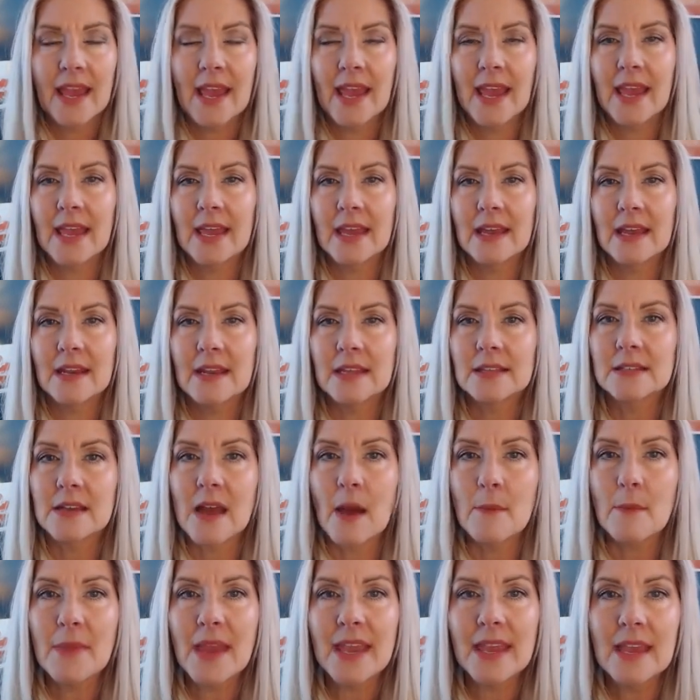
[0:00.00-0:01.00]
and it's
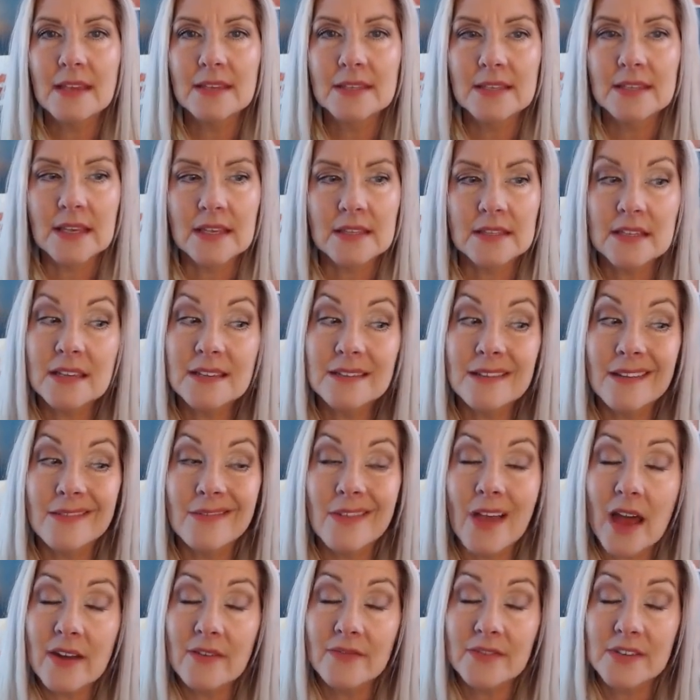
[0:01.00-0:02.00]
not making sense, because a
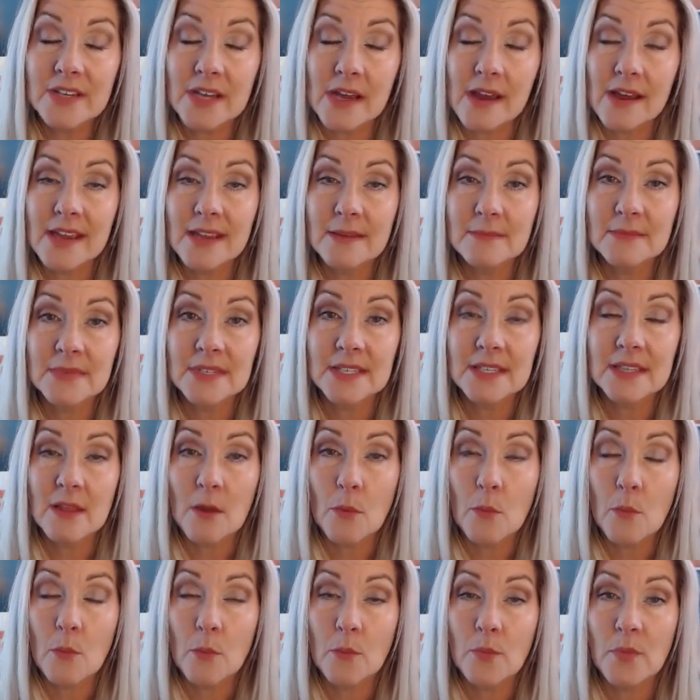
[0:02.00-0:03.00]
lot of times
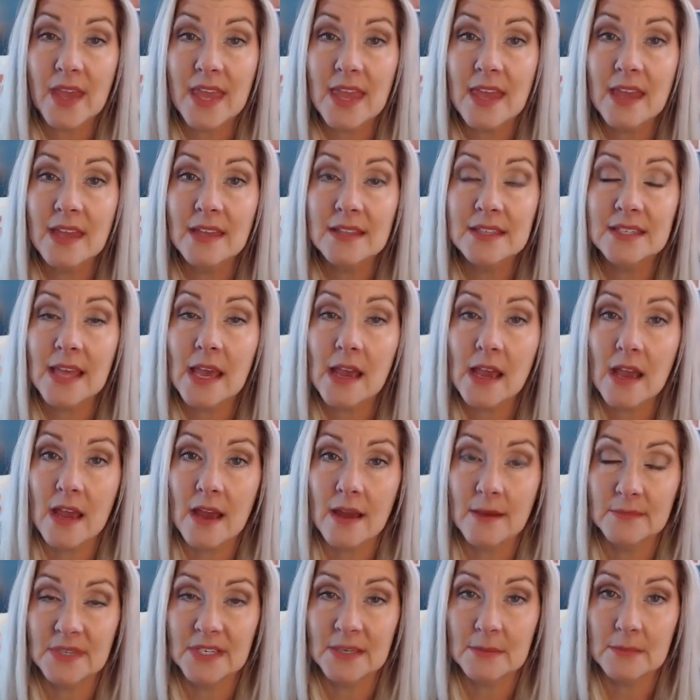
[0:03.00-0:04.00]
the kids that
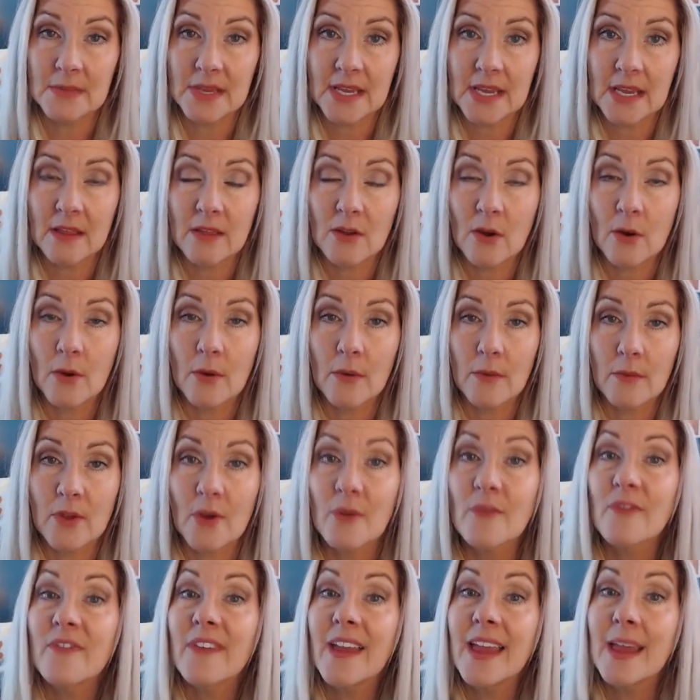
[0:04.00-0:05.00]
come to me,
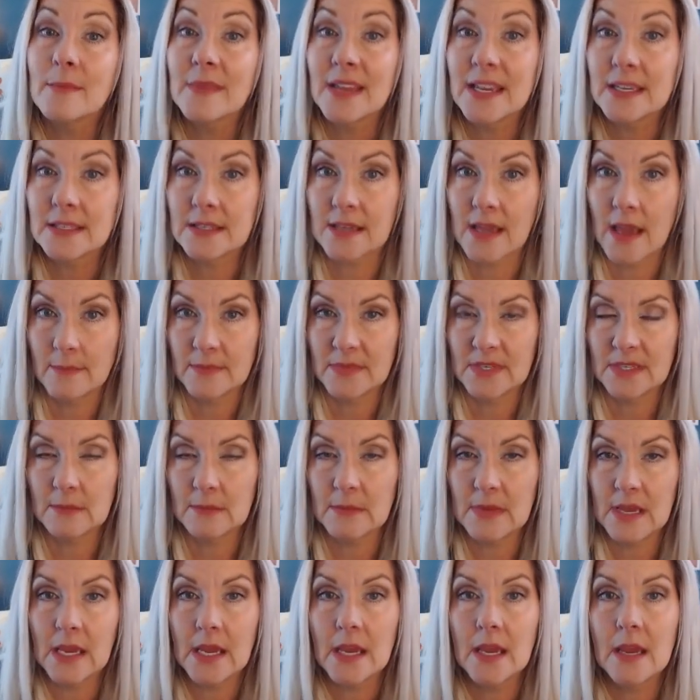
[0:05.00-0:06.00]
their families come to
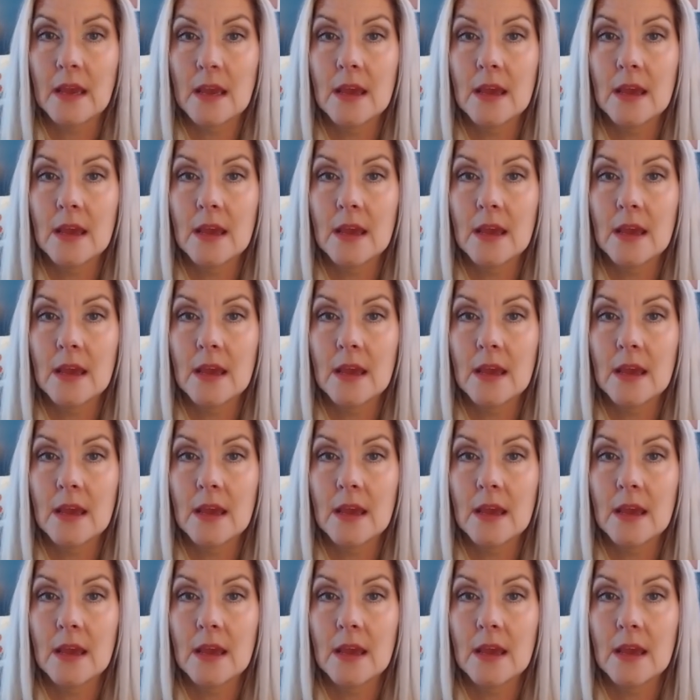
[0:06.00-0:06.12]
me